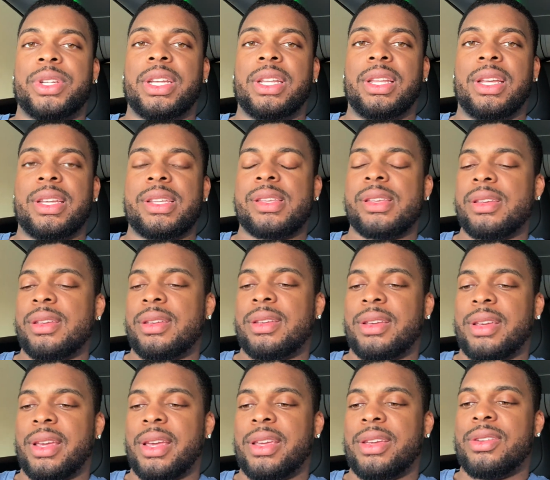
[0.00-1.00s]
listen
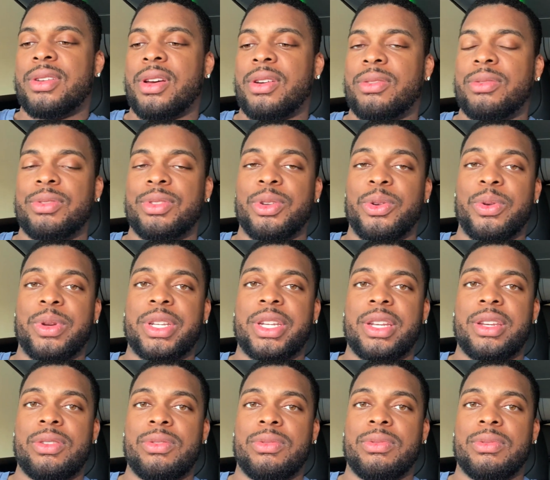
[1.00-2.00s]
and, do what she
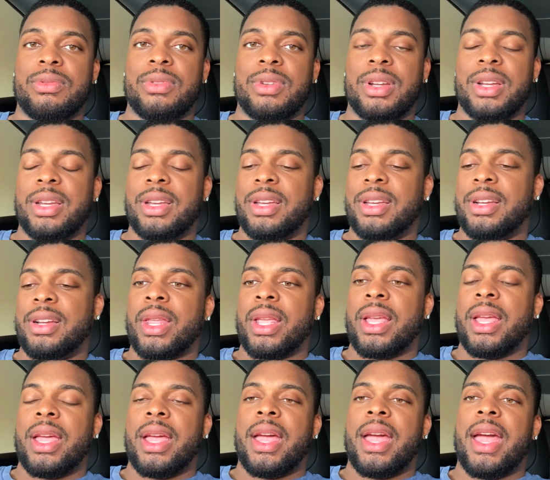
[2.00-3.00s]
do.
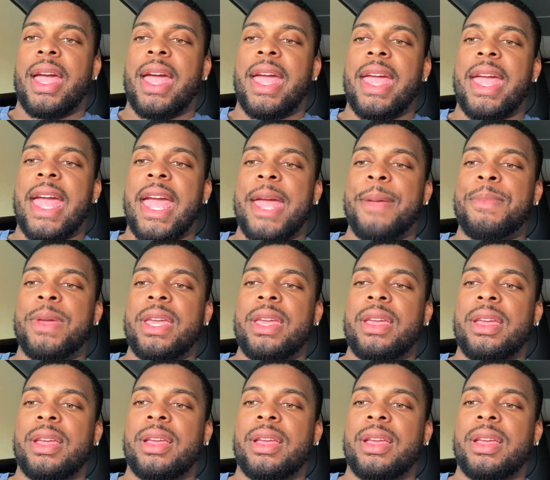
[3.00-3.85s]
Hey, Amy.